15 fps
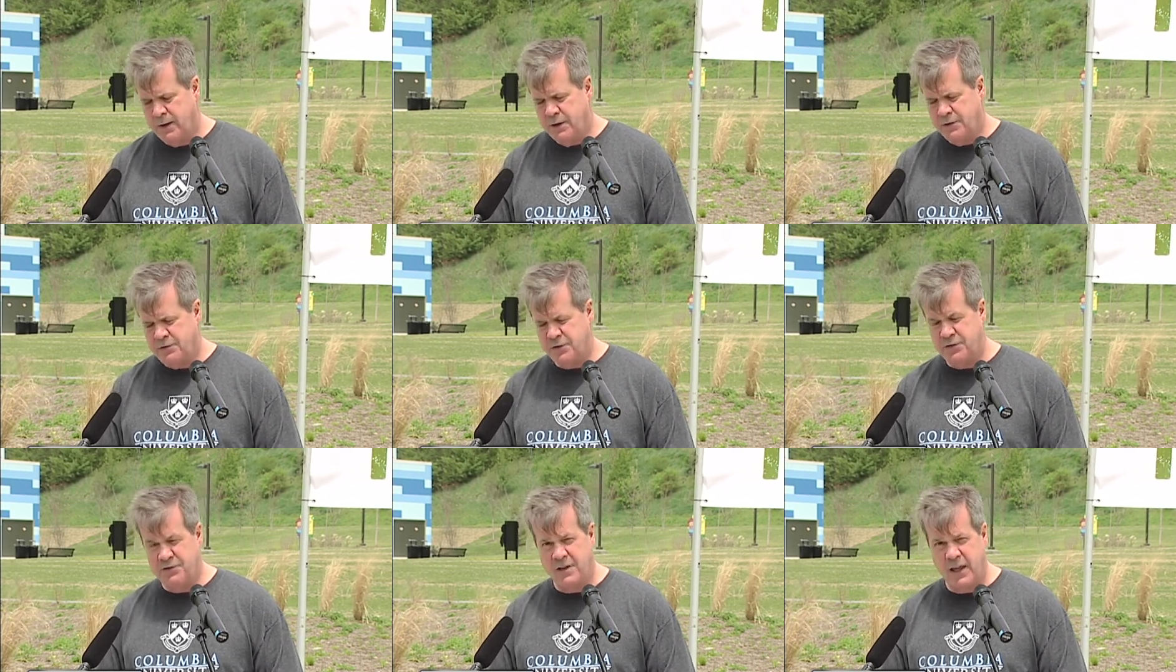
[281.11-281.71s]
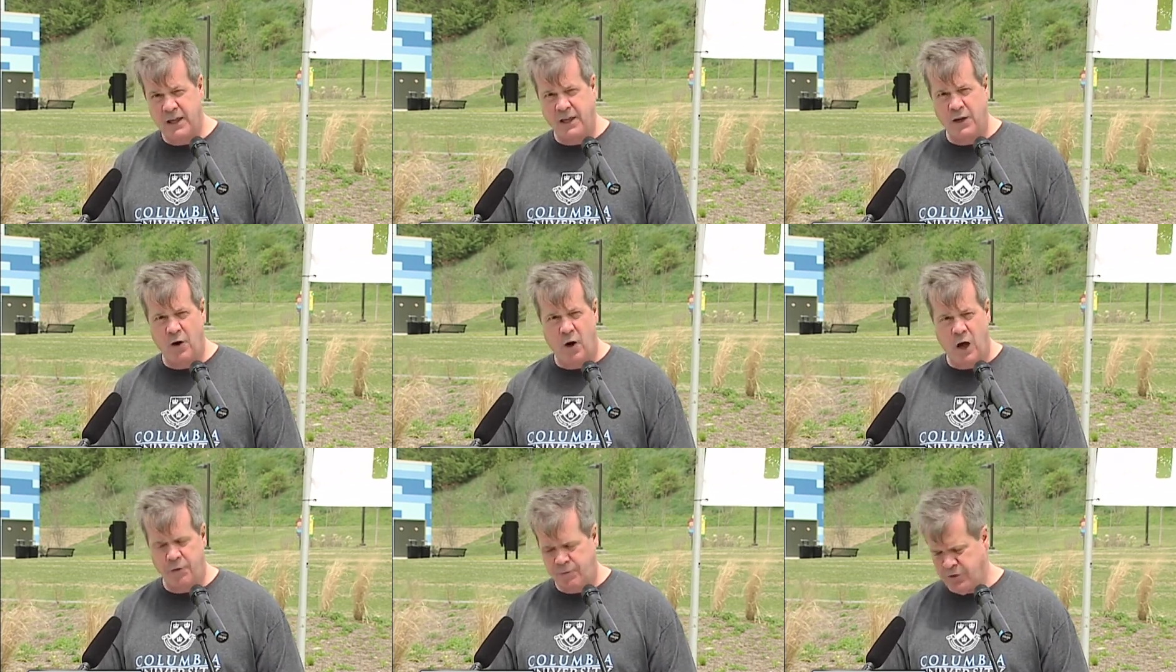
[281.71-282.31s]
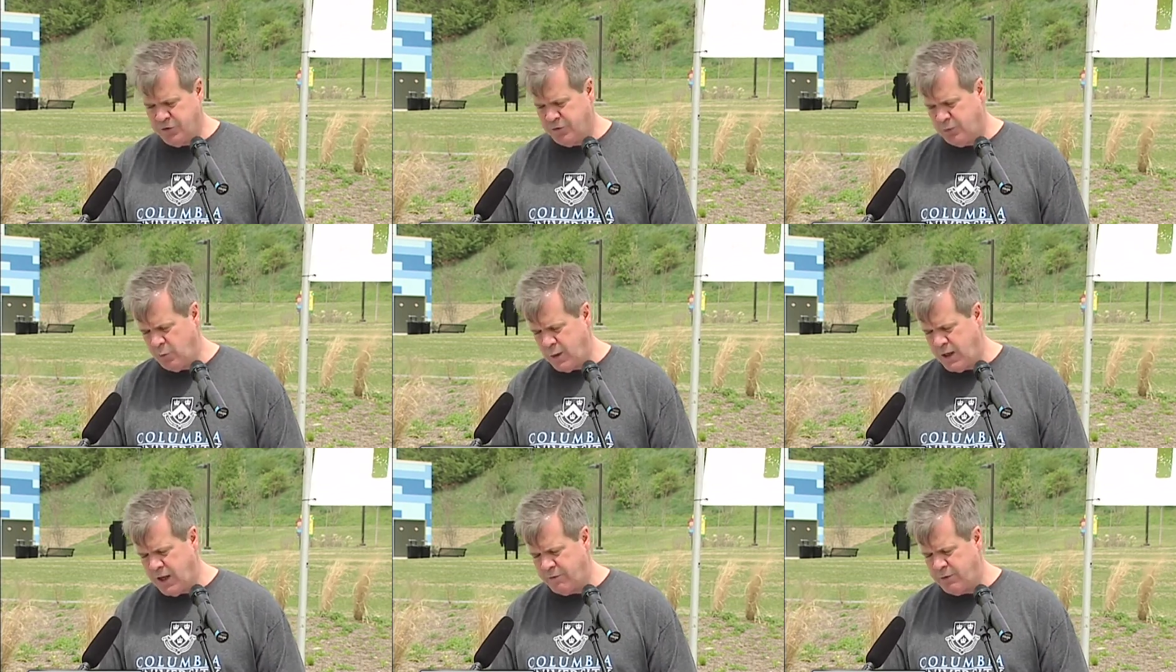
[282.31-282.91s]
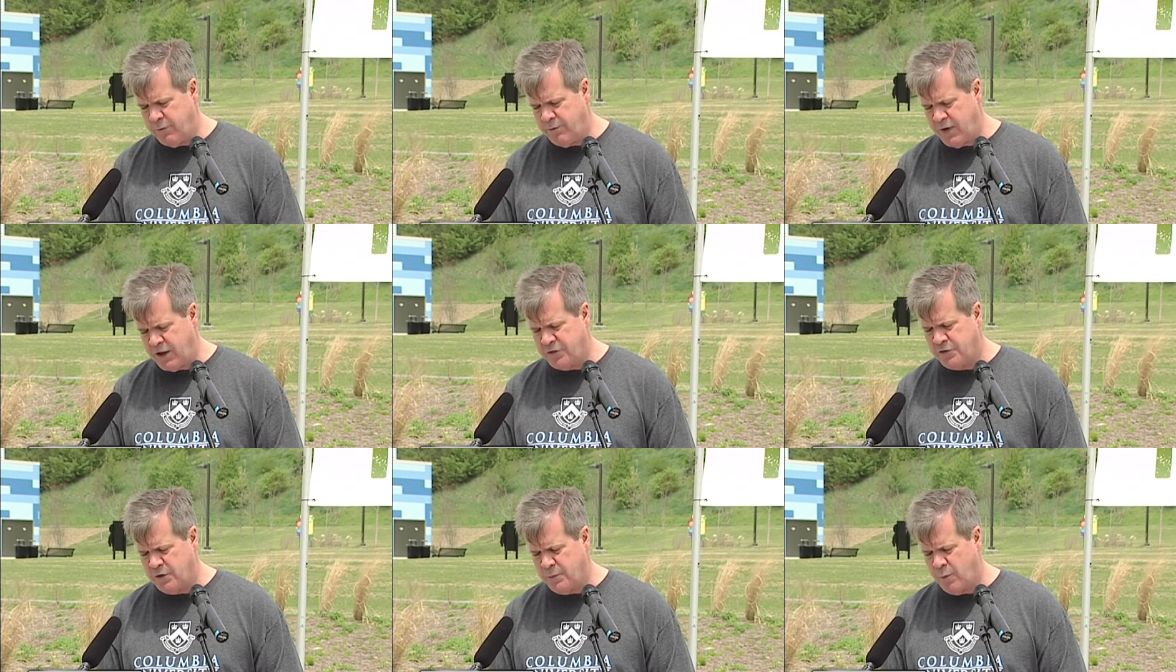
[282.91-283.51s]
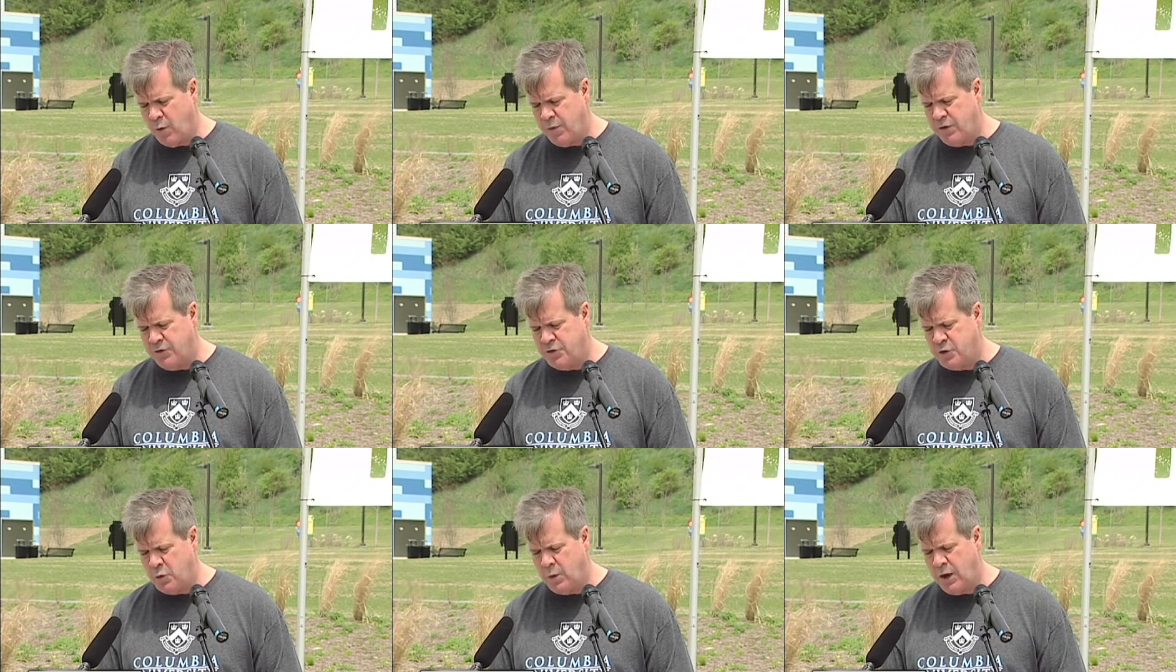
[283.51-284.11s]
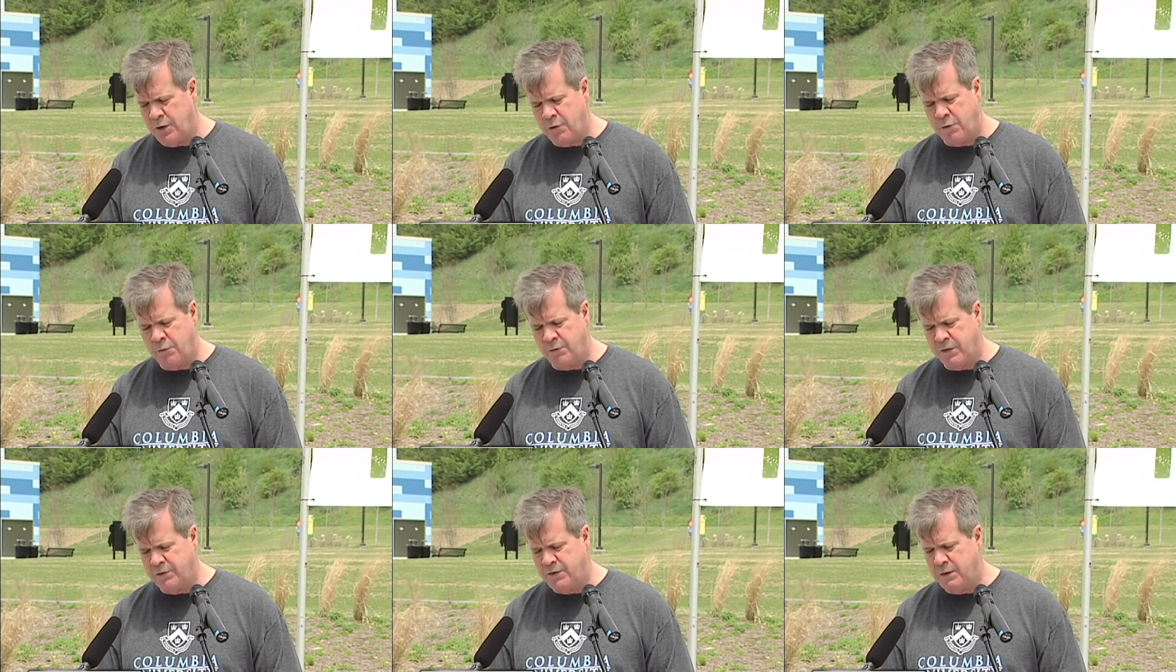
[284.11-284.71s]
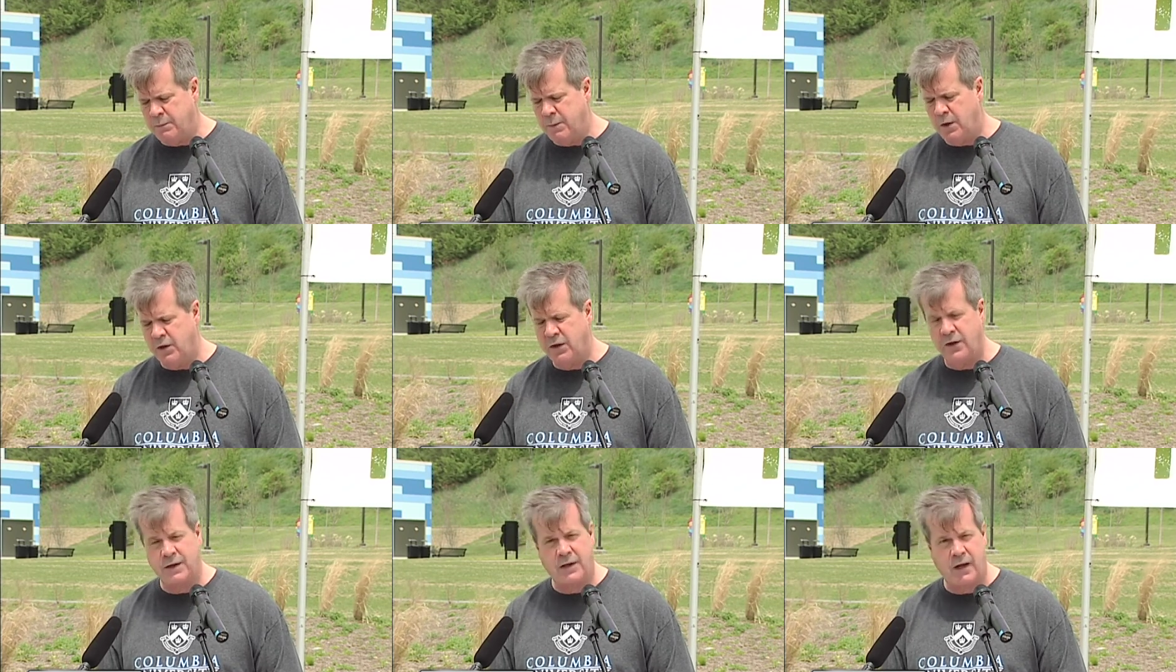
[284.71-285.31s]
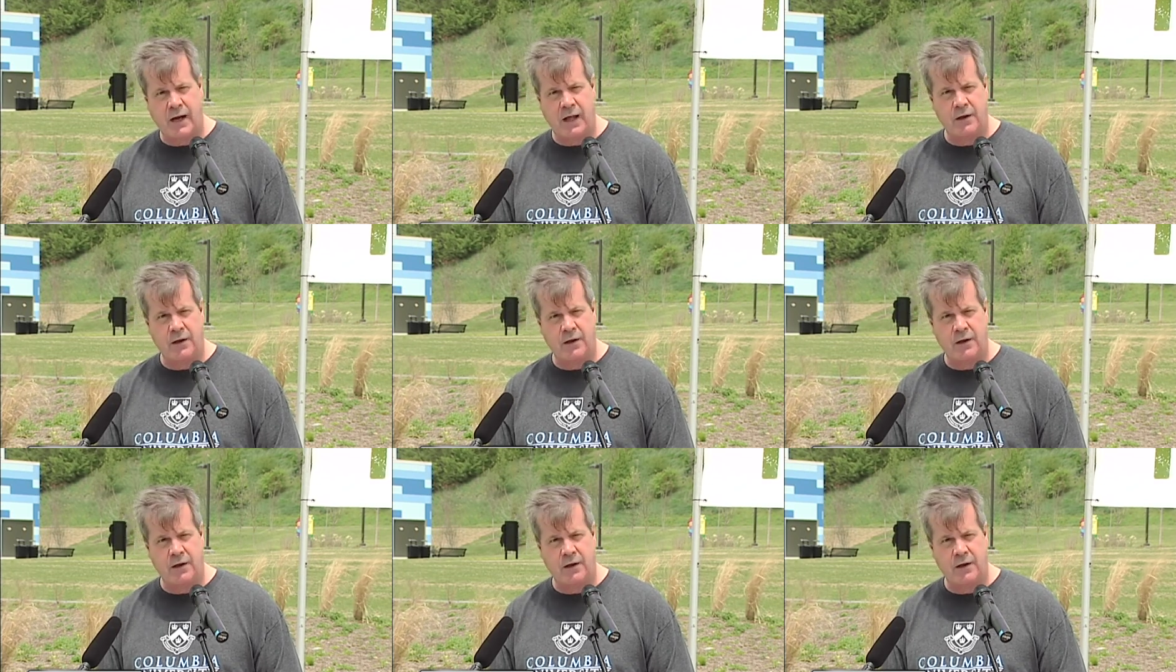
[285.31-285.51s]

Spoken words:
Since taking office, we have invested more than $250 million